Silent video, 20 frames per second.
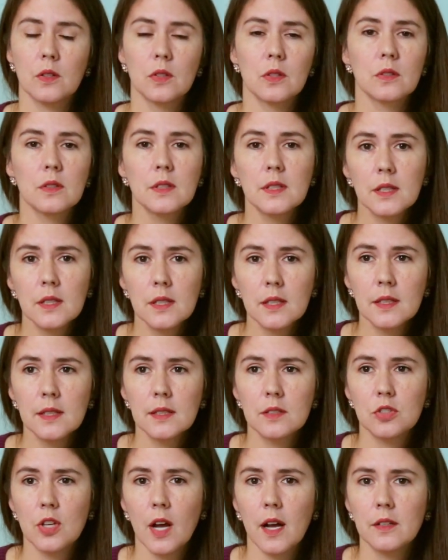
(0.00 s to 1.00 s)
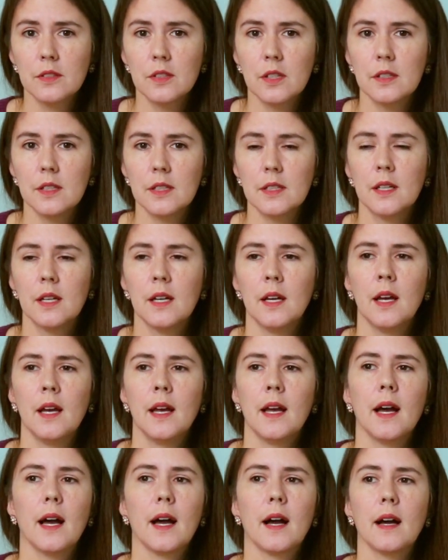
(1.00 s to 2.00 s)
earlier in childhood,
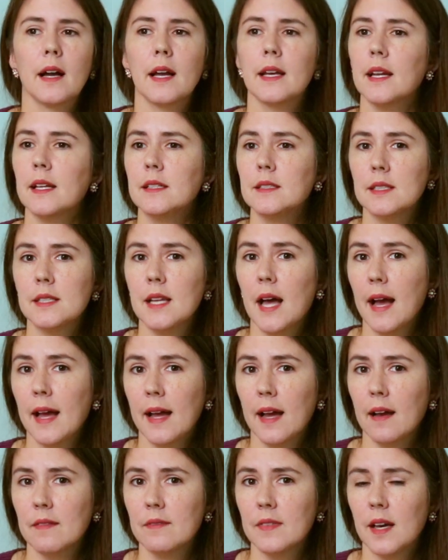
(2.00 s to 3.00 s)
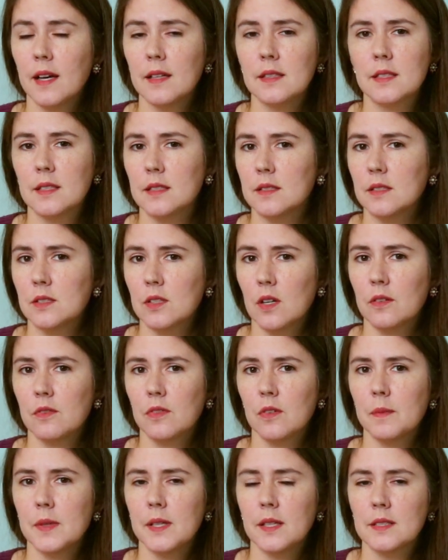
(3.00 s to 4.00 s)
and I did not have that. It didn't start
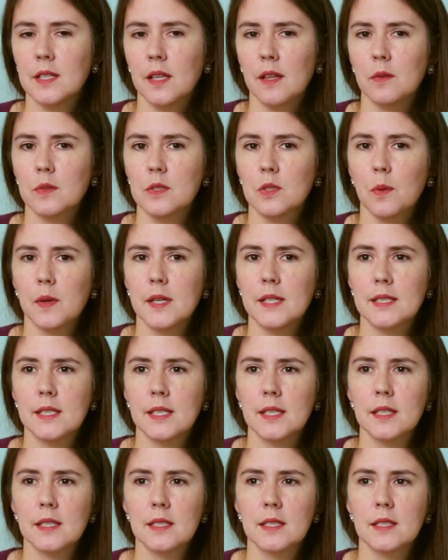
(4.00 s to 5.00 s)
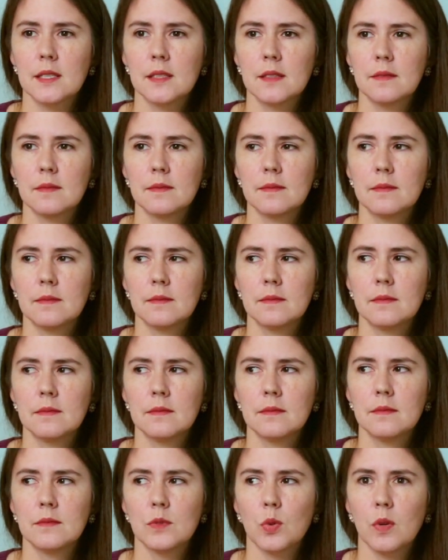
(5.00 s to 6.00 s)
for me until I was 26,
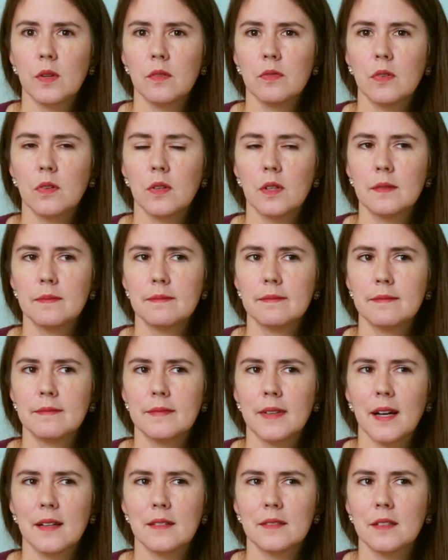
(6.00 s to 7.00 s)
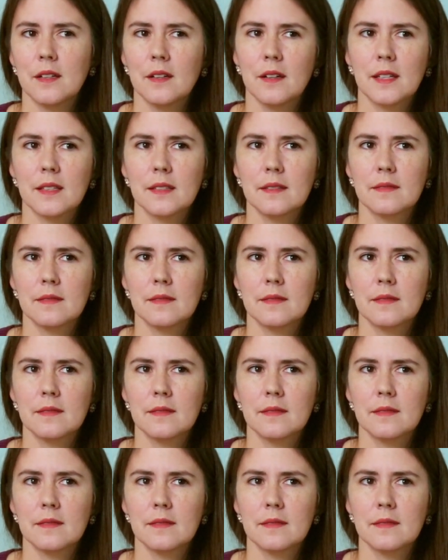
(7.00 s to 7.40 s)
24, I don't know,